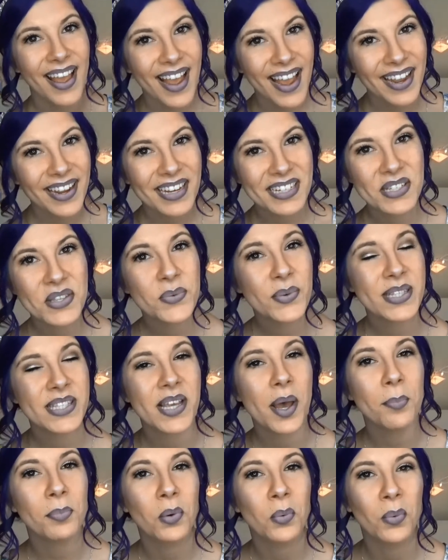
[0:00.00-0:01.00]
Hey guys,
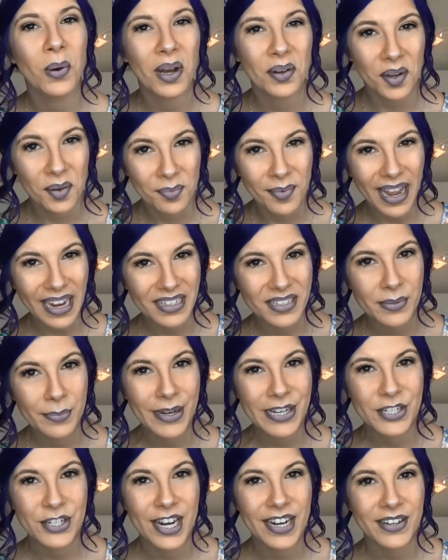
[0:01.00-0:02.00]
what's up? Welcome back to
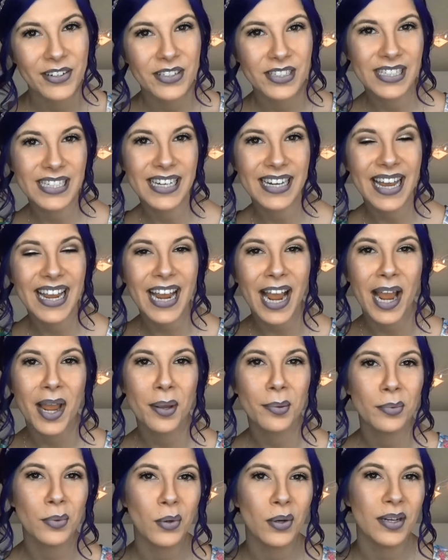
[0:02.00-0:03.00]
my channel. Today I
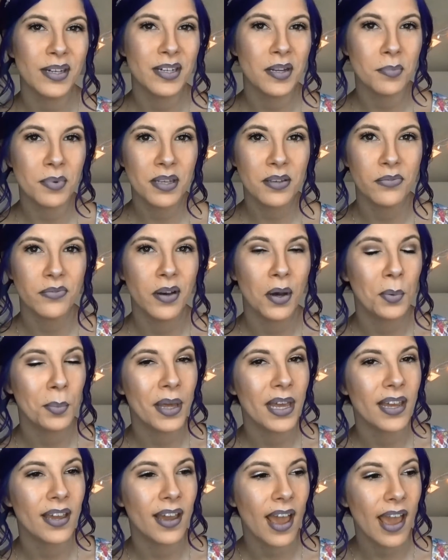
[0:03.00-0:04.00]
am going to be
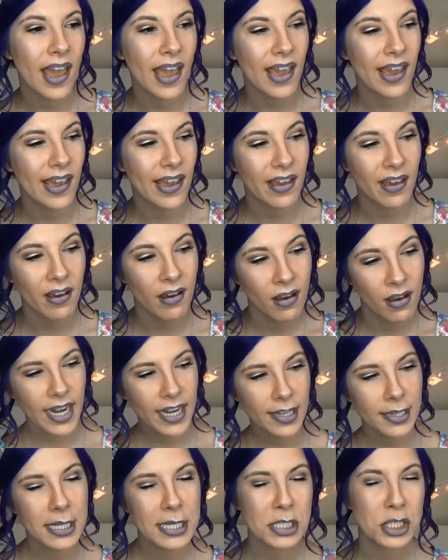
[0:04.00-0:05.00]
filming a
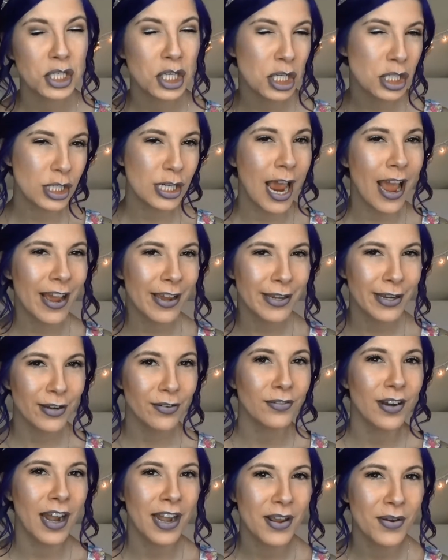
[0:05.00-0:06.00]
kind of like chit chat,
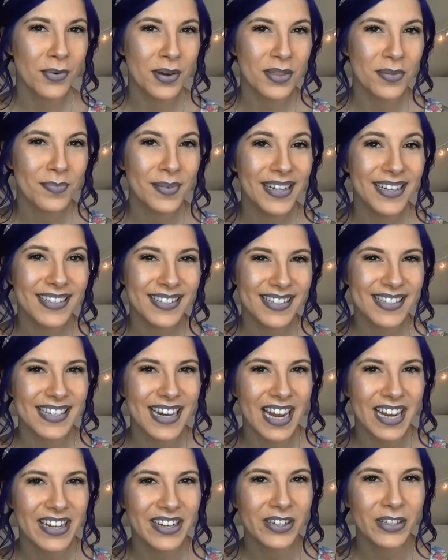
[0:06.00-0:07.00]
get ready with me
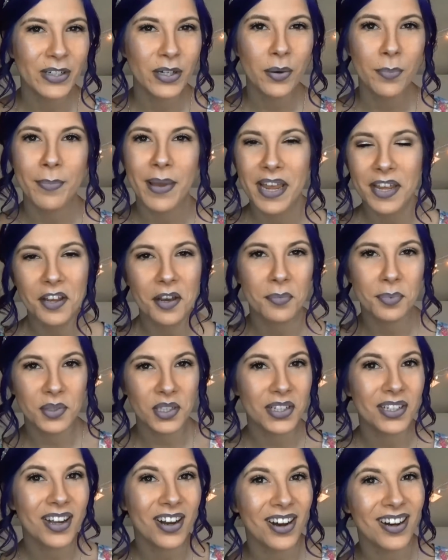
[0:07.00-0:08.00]
style makeup
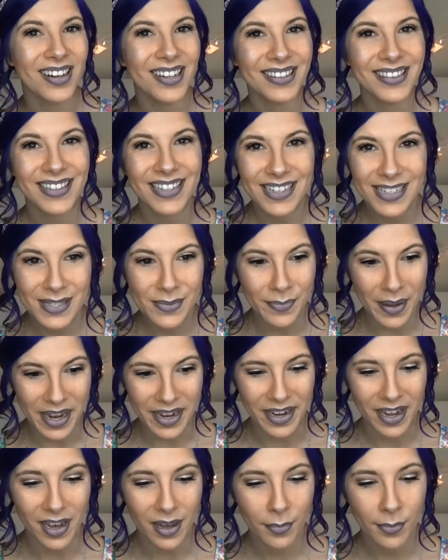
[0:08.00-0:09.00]
look on this
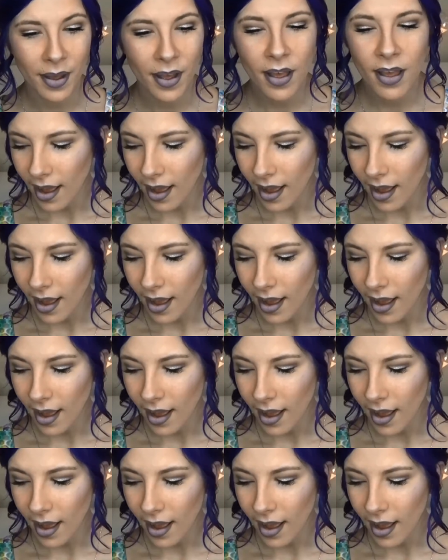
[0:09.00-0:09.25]
makeup.